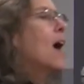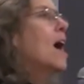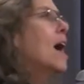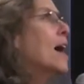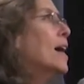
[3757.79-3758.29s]

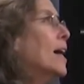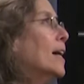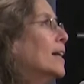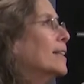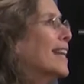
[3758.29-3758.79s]

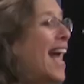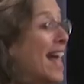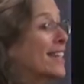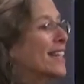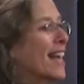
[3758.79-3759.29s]
uh,
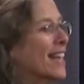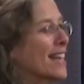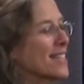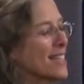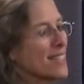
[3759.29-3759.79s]
Canada, I
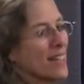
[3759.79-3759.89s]
guess,